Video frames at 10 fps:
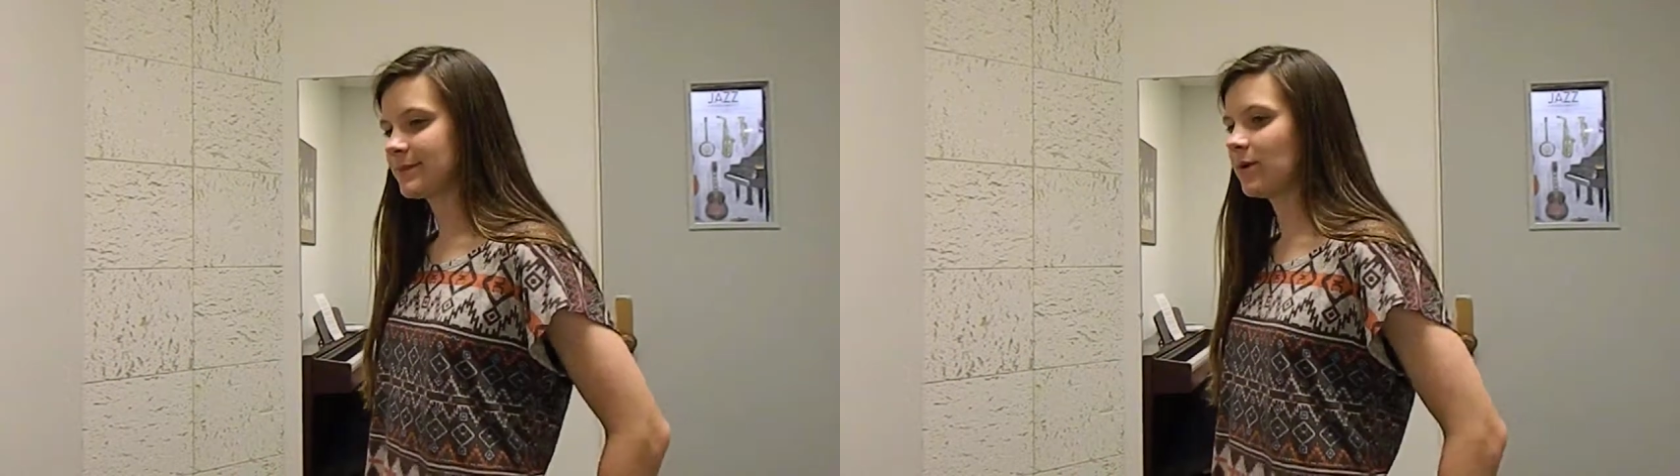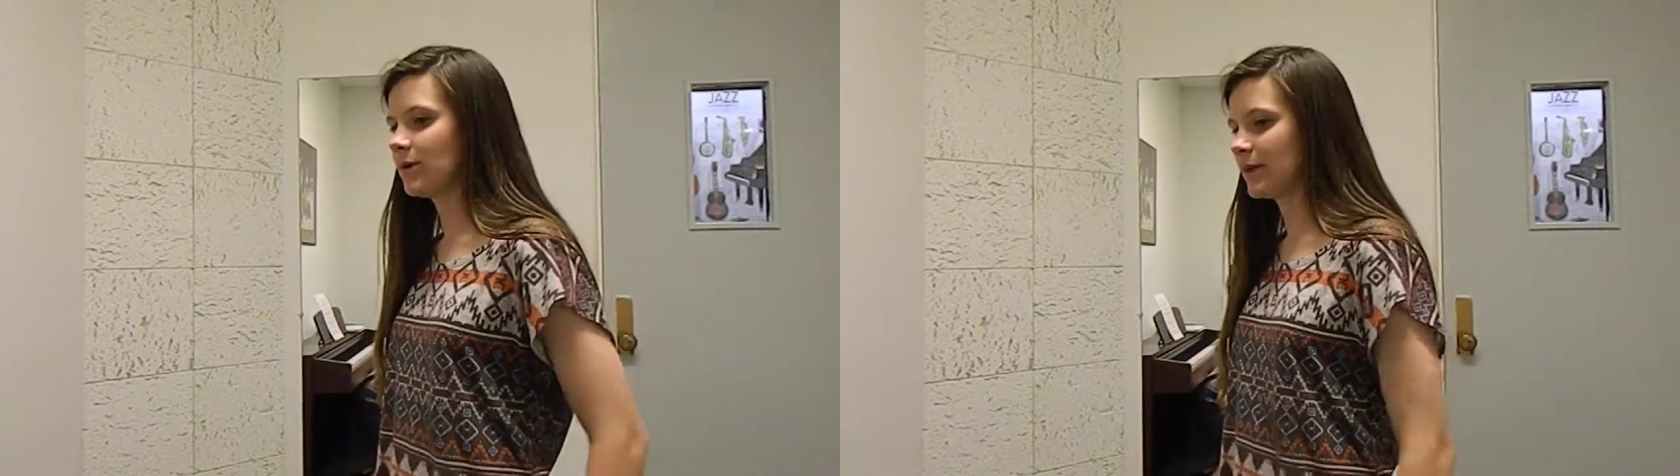
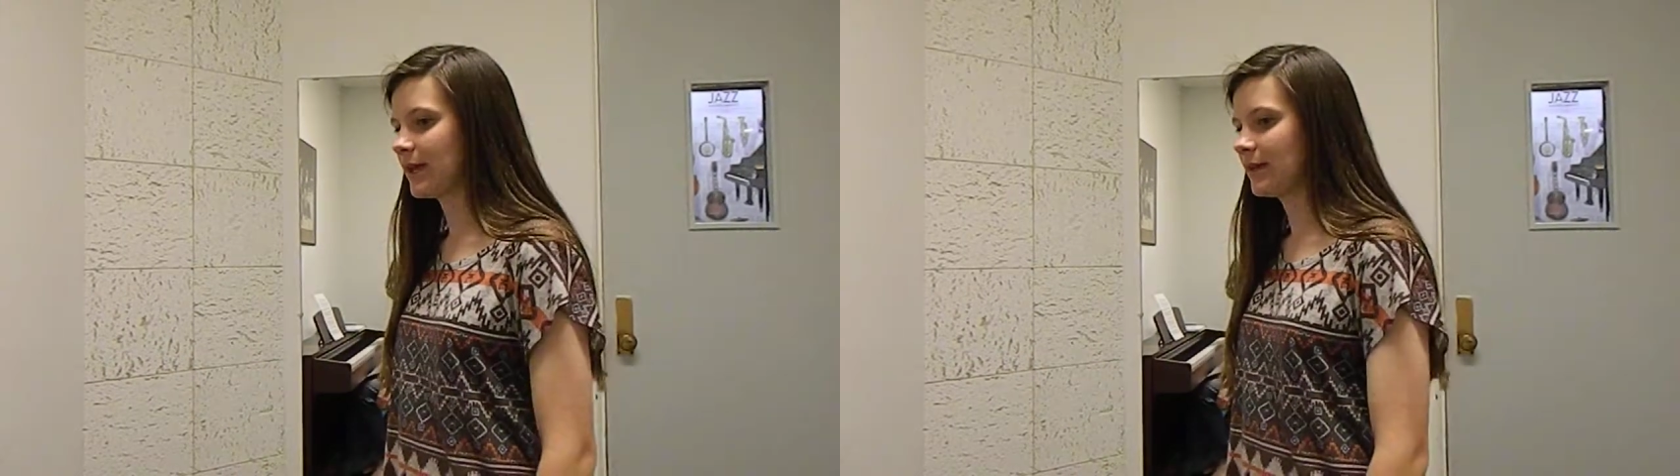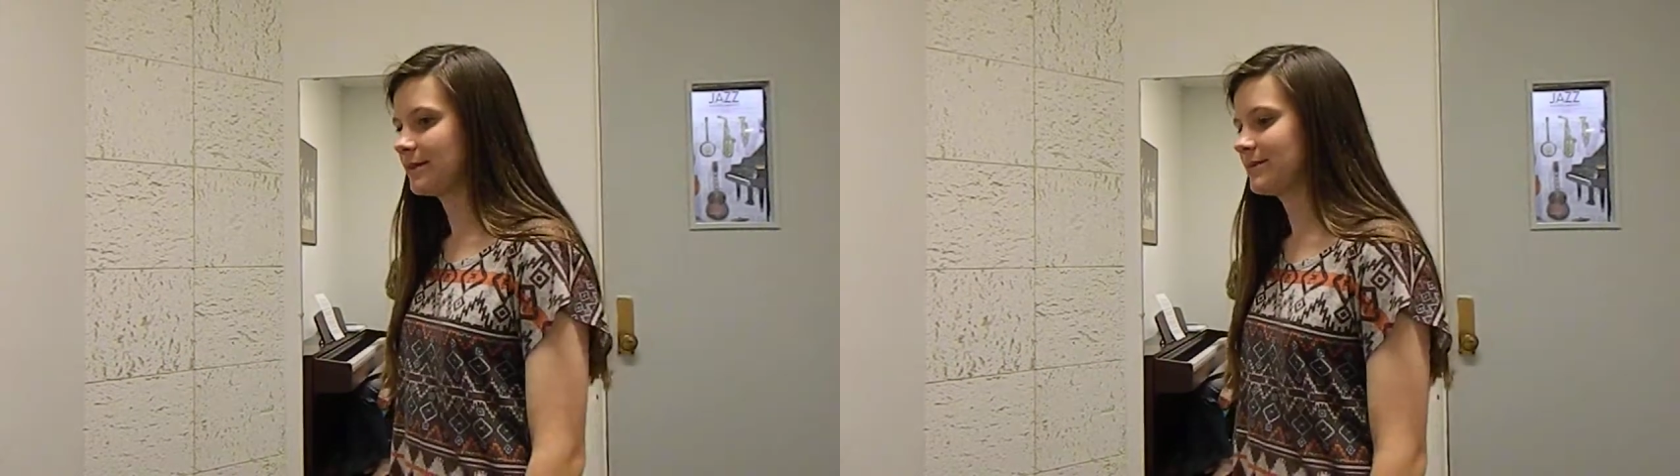holding
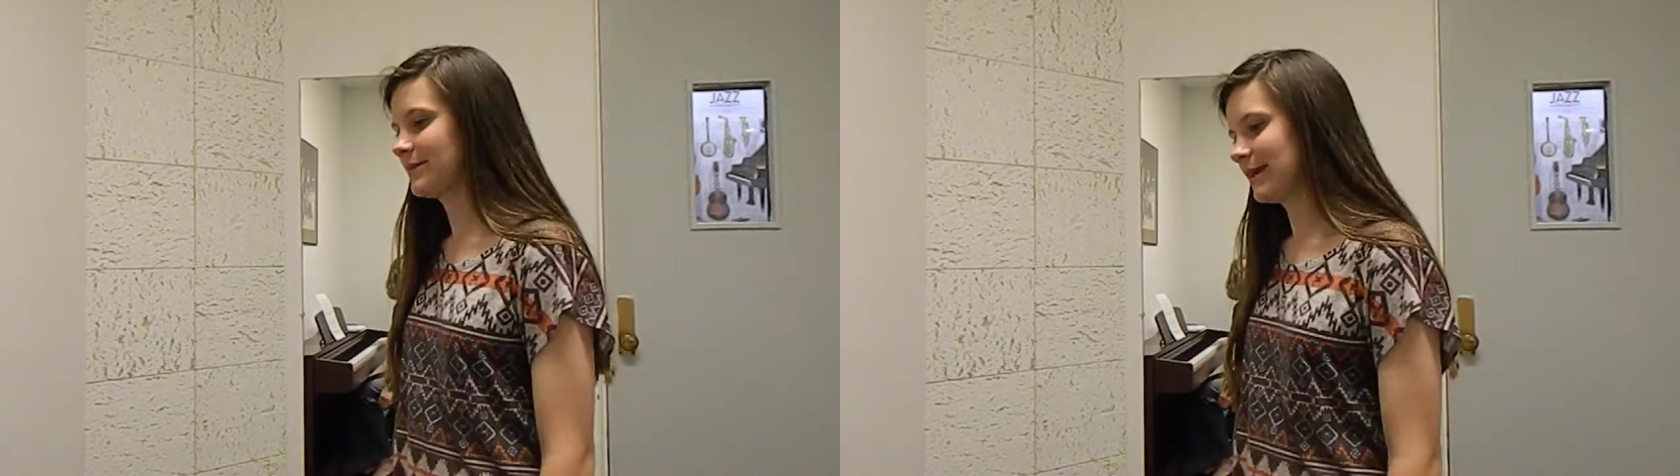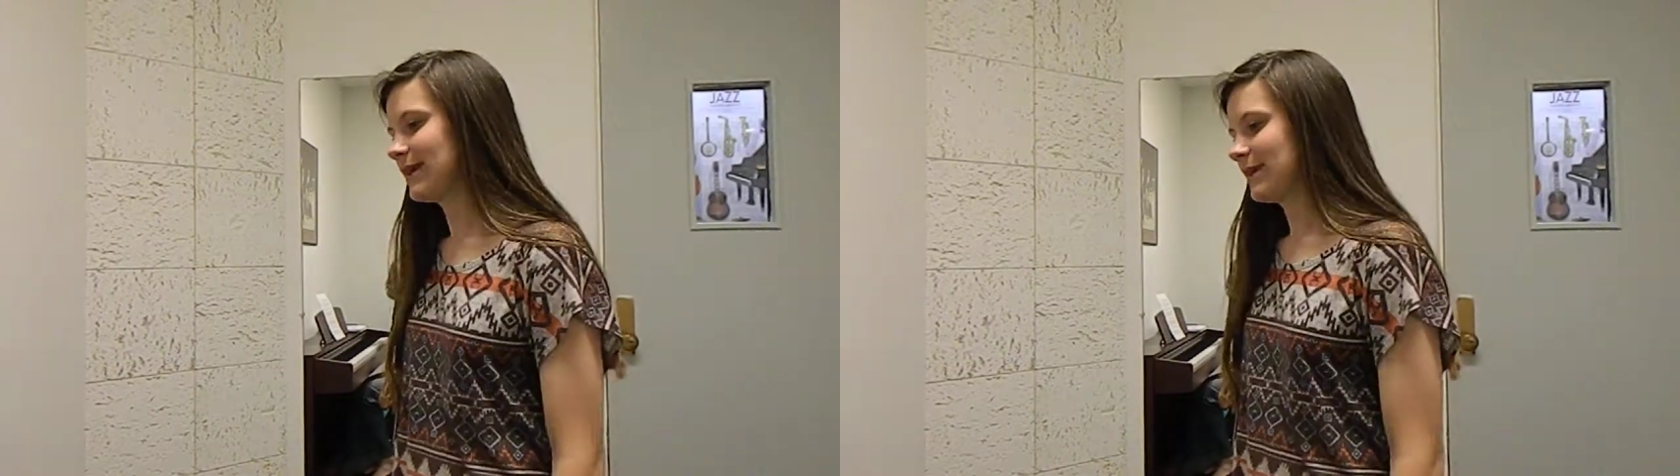it.
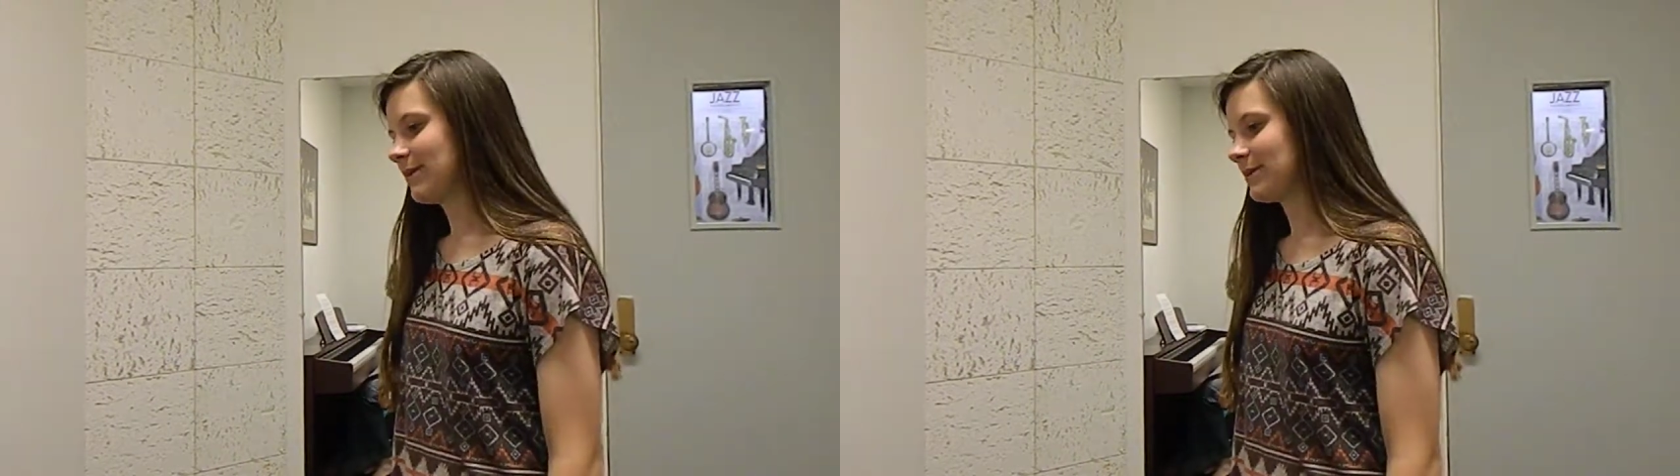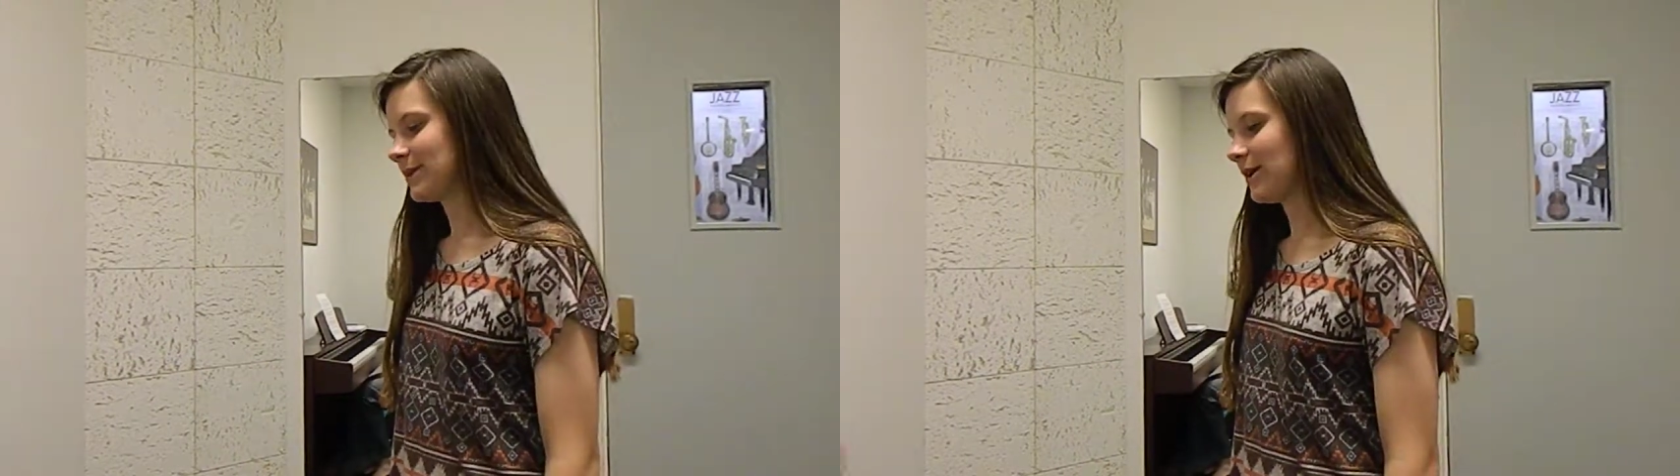
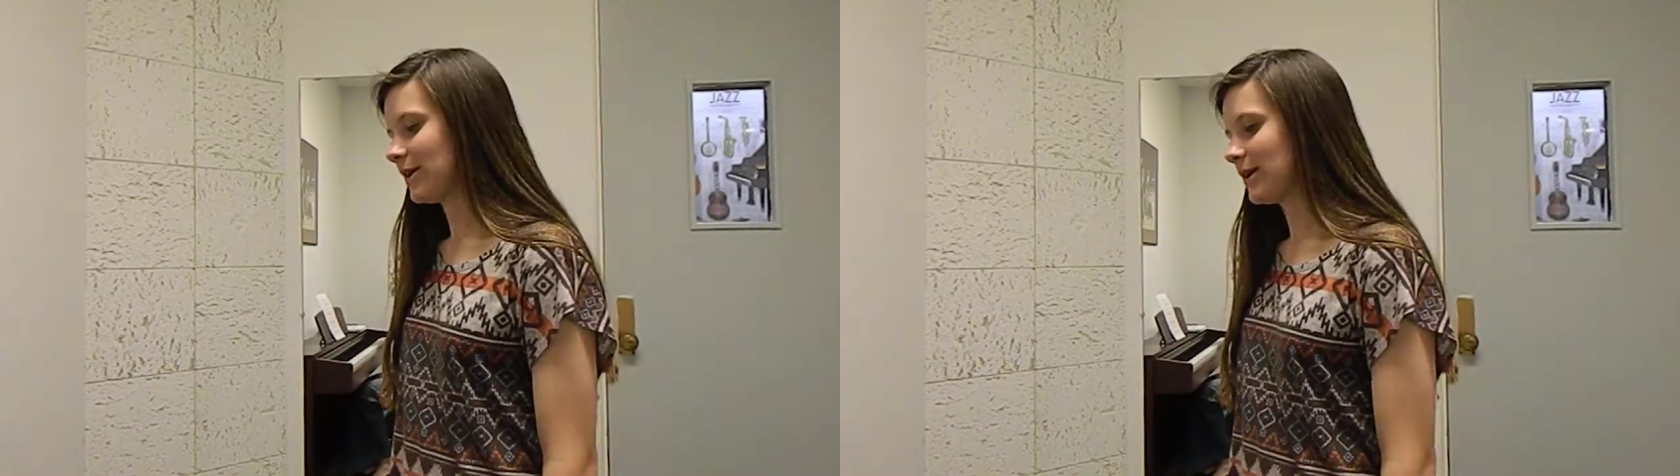Yeah, was hard.